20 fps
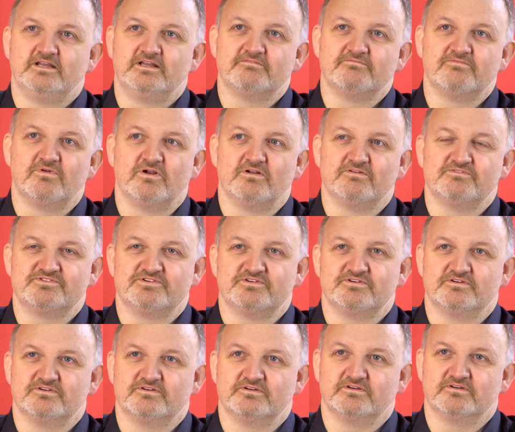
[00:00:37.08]
it involves
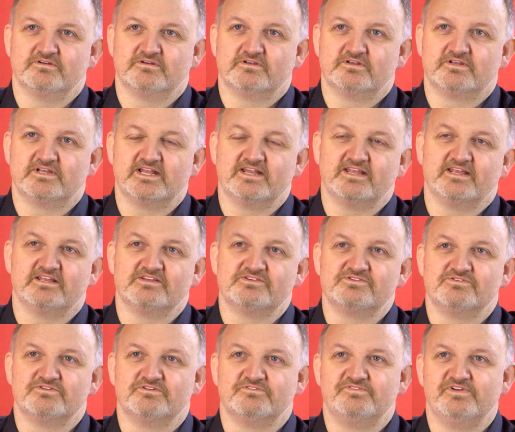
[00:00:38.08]
uh, getting
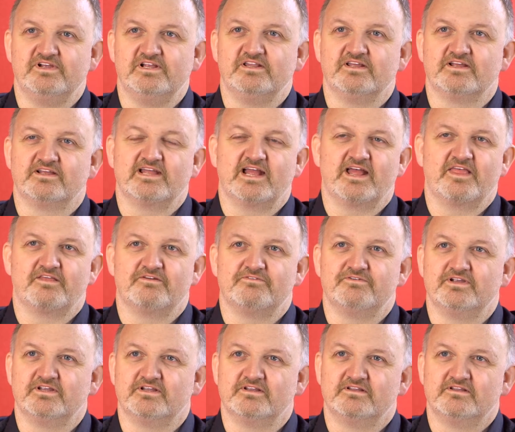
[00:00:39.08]
into the field and
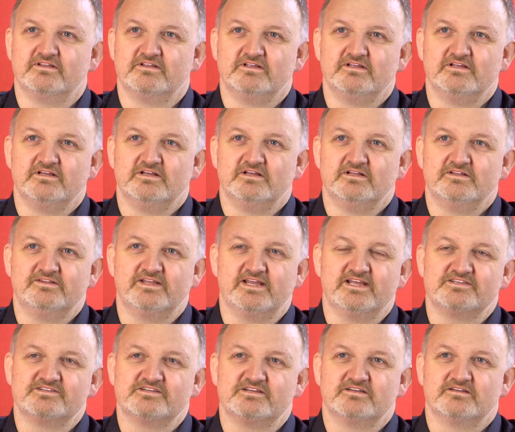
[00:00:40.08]
gathering
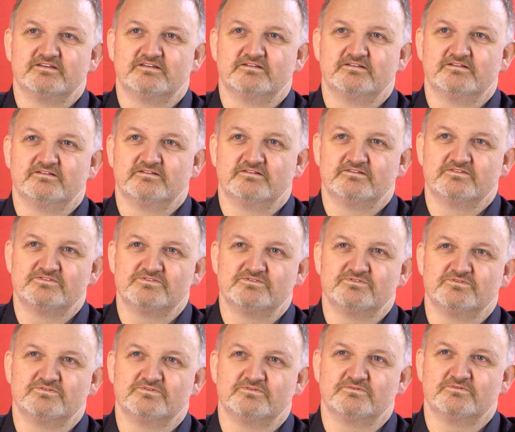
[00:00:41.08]
data
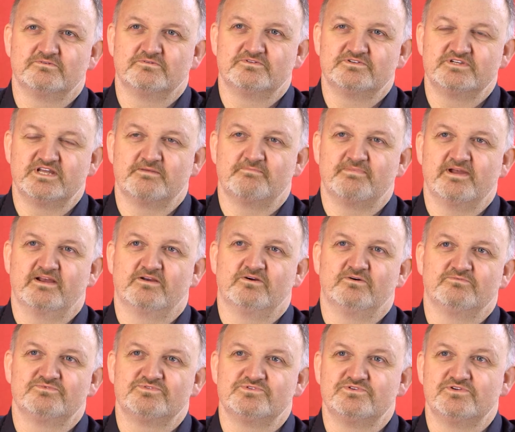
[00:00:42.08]
to take back
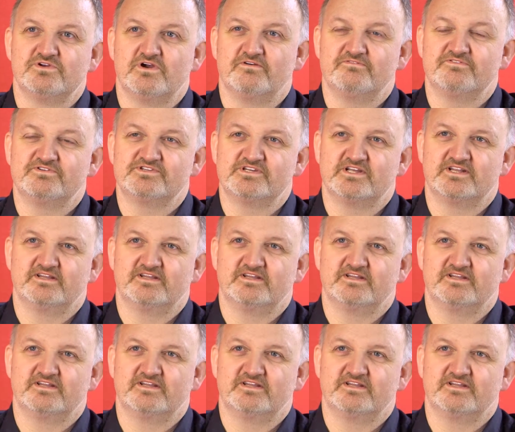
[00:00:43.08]
home to the office